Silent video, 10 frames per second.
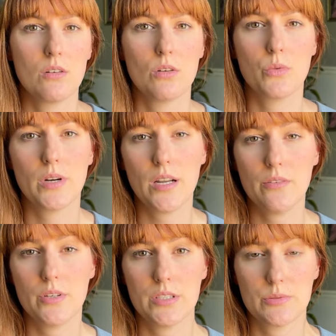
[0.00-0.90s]
or
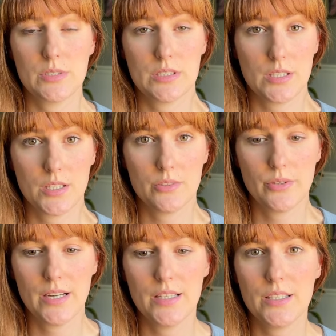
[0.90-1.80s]
whatever is what's here,
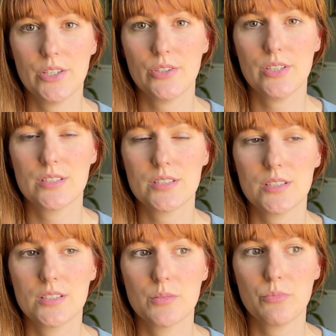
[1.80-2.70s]
right? It's
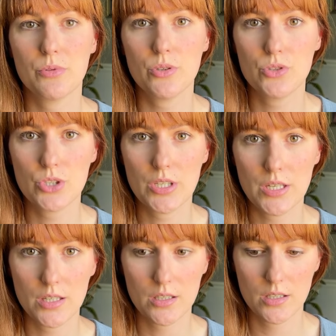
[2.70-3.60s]
it's
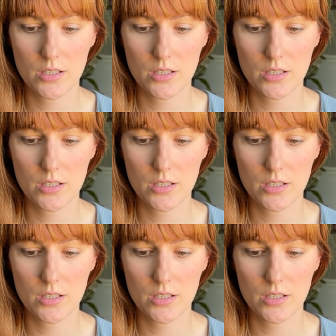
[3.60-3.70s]
approaching